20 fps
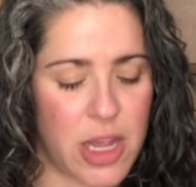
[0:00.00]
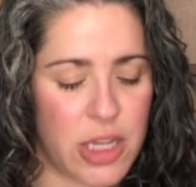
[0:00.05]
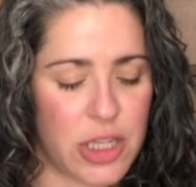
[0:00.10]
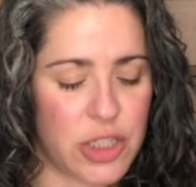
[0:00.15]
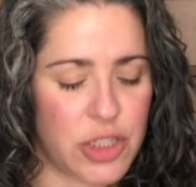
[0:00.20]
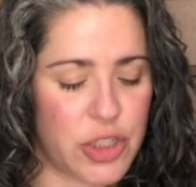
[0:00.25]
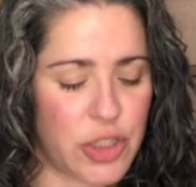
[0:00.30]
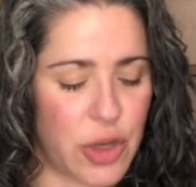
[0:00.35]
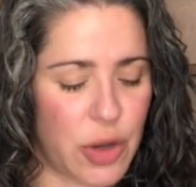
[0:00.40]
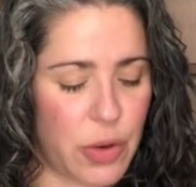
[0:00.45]

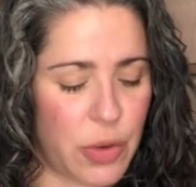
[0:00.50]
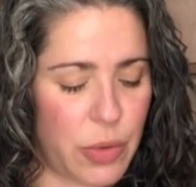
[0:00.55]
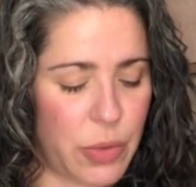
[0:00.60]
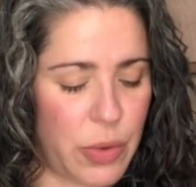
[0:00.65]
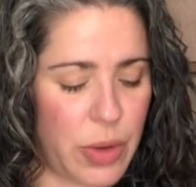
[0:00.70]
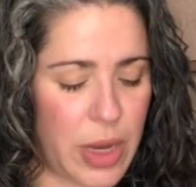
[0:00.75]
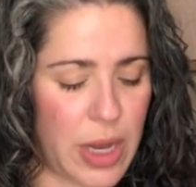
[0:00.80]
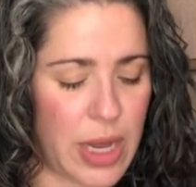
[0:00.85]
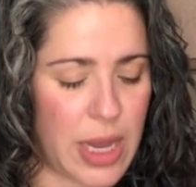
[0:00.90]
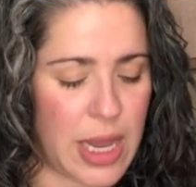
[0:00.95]
So,
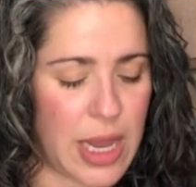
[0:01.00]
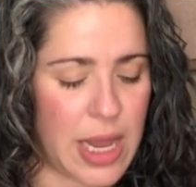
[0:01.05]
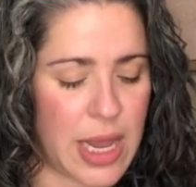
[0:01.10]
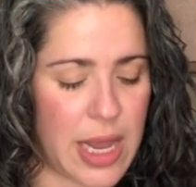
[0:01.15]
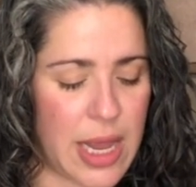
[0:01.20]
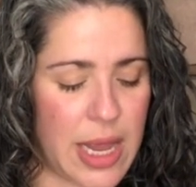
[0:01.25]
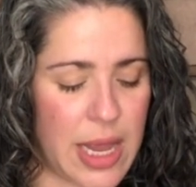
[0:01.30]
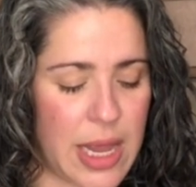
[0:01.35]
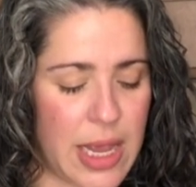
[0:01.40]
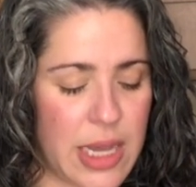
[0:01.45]

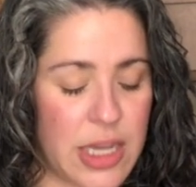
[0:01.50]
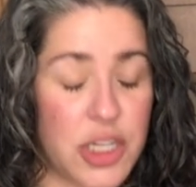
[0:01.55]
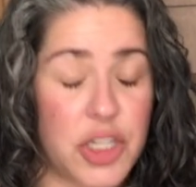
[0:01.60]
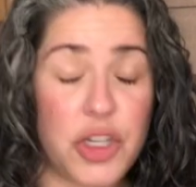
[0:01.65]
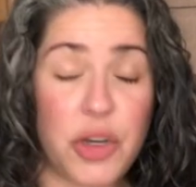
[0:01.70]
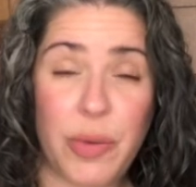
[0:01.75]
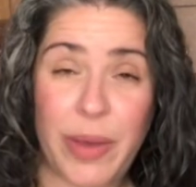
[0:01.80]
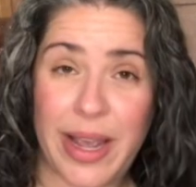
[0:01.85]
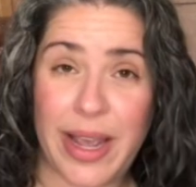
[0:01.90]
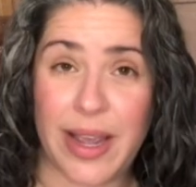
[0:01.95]

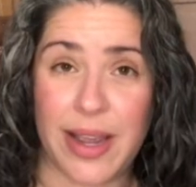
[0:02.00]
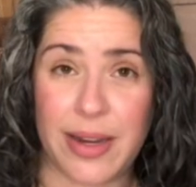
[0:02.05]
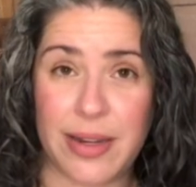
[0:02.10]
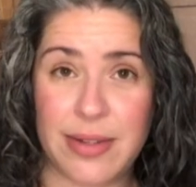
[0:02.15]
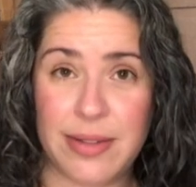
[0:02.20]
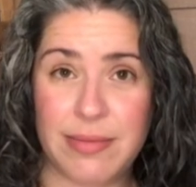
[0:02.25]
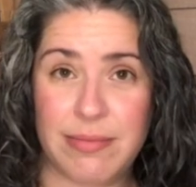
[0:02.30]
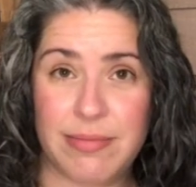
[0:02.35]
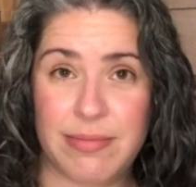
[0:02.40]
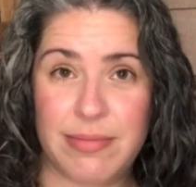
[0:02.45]
Joann,
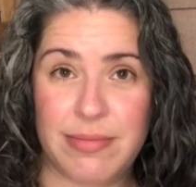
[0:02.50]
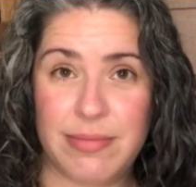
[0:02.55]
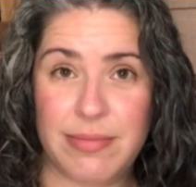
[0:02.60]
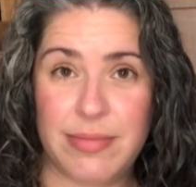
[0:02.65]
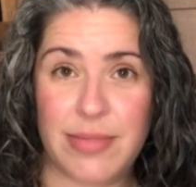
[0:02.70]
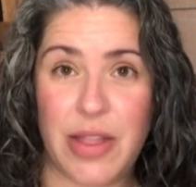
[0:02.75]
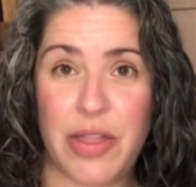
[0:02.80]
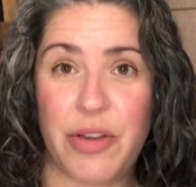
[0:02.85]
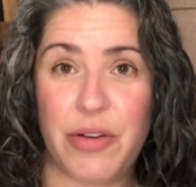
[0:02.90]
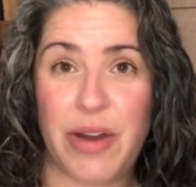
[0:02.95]

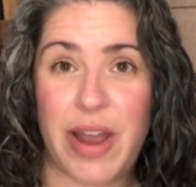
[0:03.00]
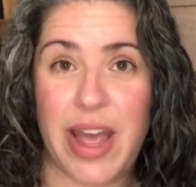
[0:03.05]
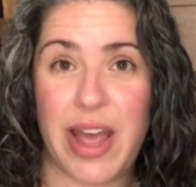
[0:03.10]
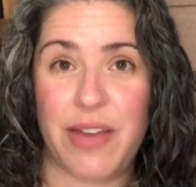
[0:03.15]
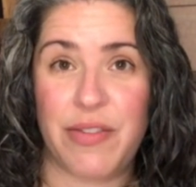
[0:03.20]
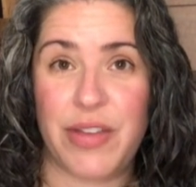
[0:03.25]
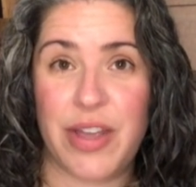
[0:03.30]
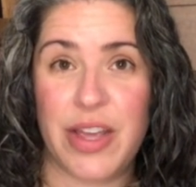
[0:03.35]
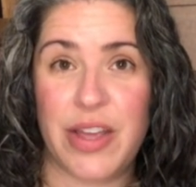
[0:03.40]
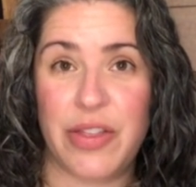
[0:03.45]
they're
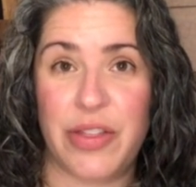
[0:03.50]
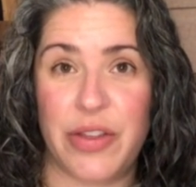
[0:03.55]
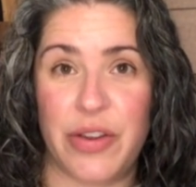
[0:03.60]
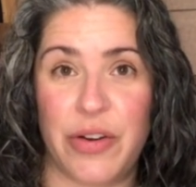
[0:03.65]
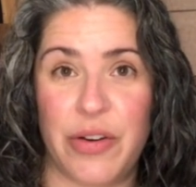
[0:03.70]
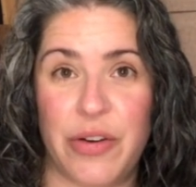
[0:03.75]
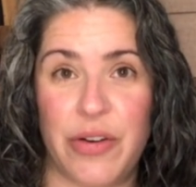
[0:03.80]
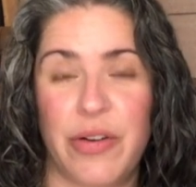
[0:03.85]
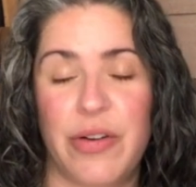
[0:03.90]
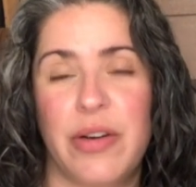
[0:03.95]
having
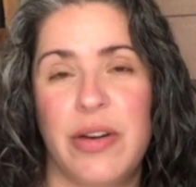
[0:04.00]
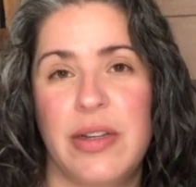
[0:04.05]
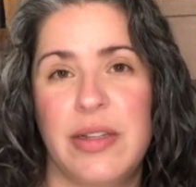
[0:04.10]
their,